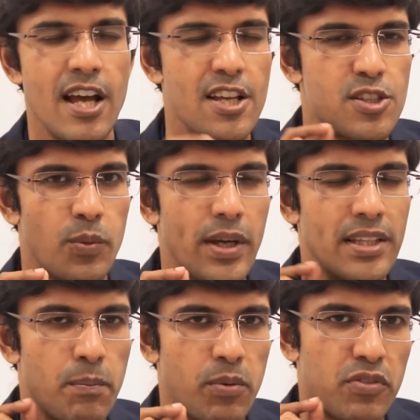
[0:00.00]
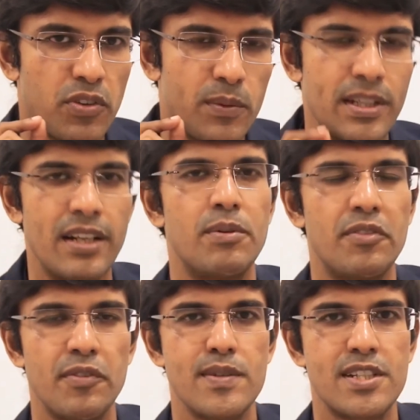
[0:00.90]
So when they perform their
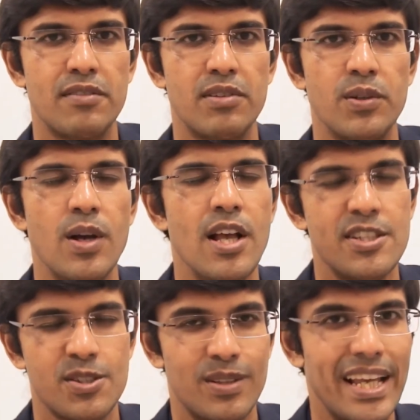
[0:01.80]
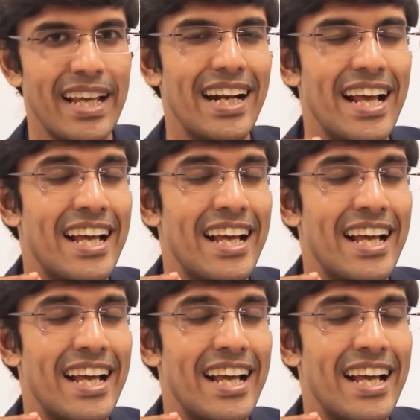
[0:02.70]
performance review, so they can